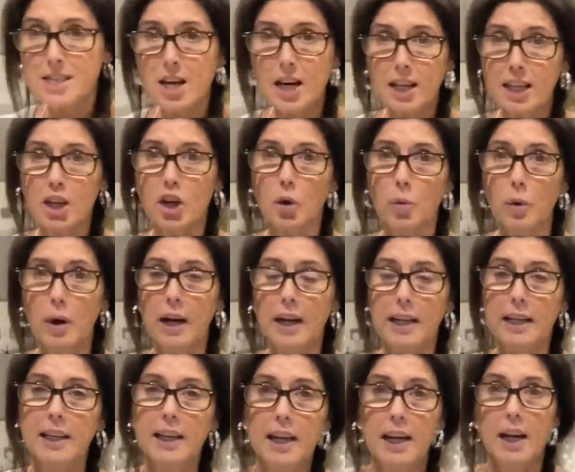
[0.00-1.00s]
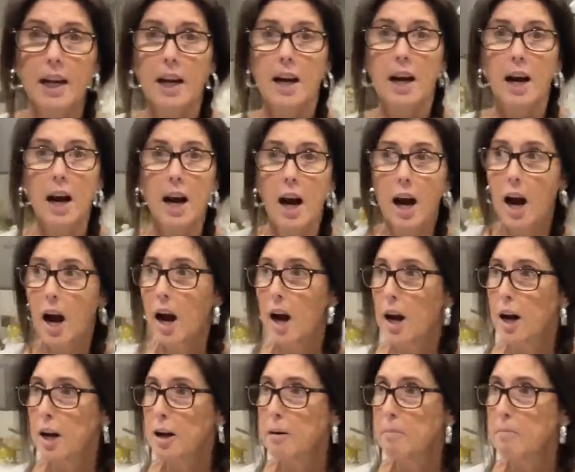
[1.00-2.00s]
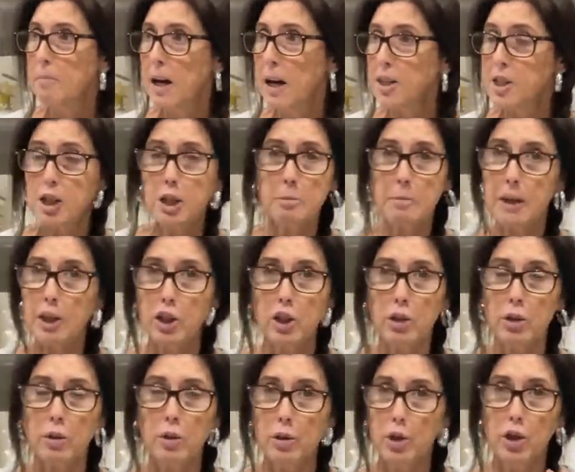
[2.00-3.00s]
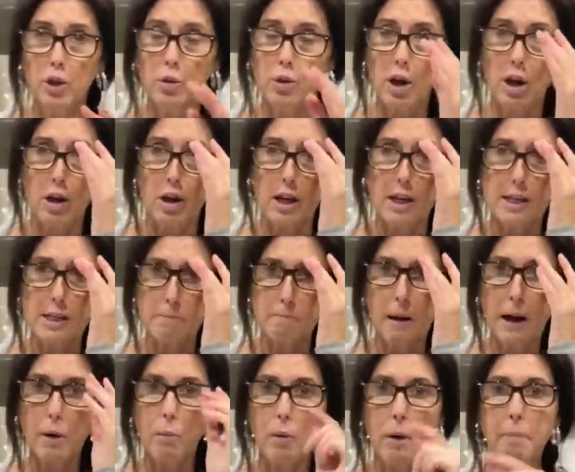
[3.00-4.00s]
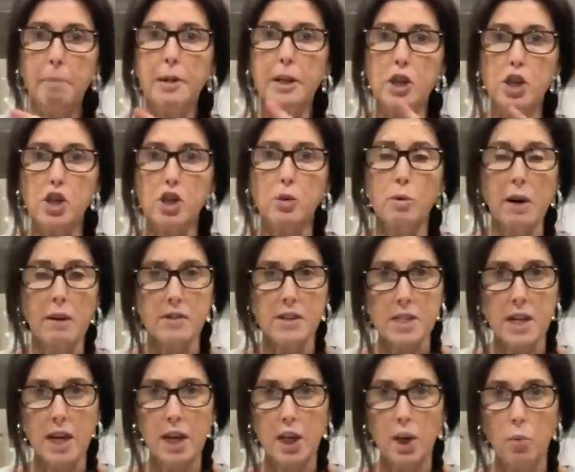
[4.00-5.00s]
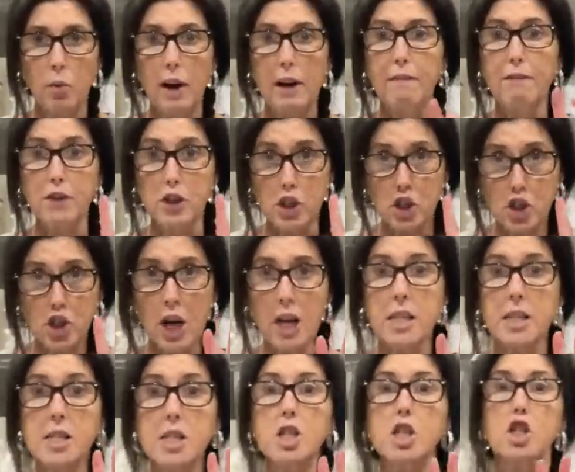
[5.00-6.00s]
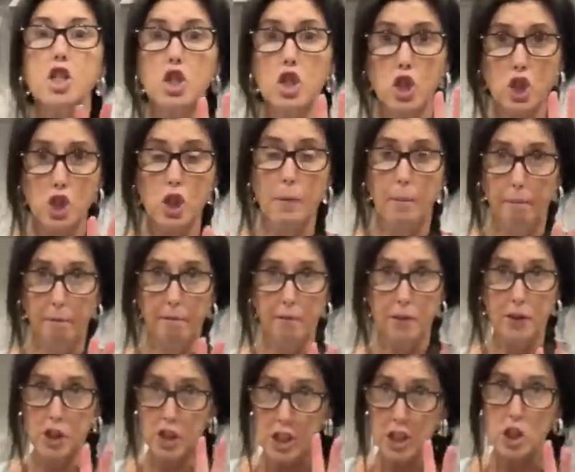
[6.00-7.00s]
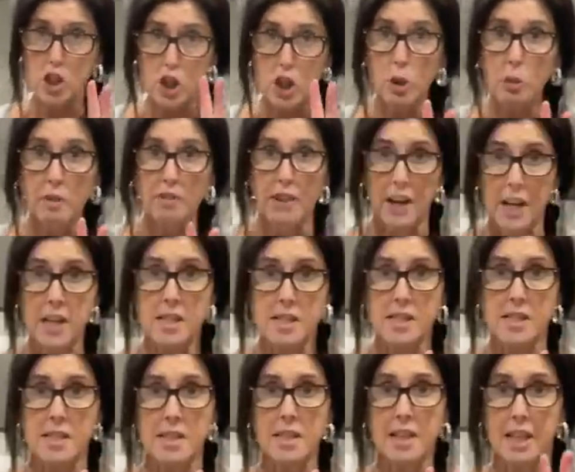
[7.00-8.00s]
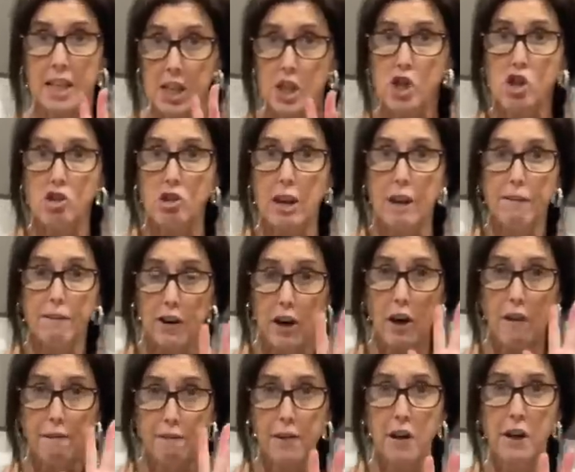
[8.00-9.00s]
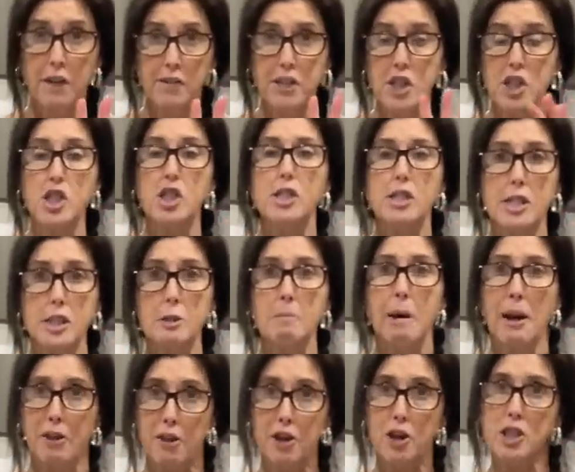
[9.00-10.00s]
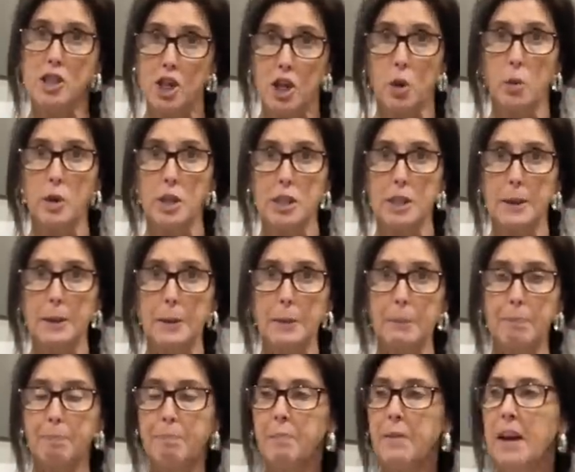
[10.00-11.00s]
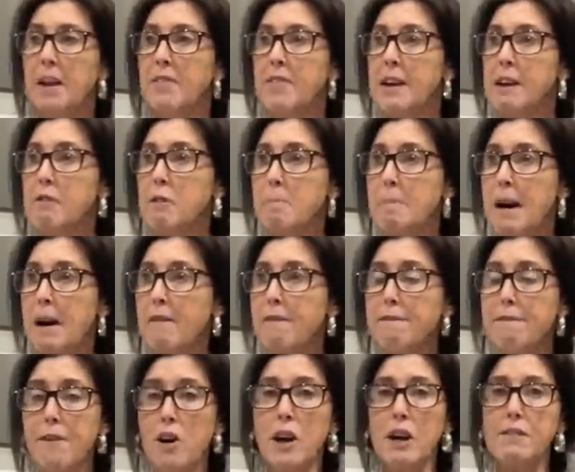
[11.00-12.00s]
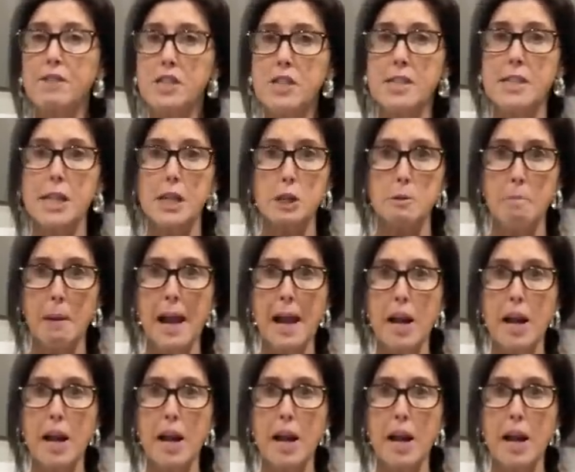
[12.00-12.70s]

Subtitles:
takeaway. I don't know about you guys, but when me and Sean have a takeaway for just two of us, literally for like five dishes, is about £30. They're about £5 to £6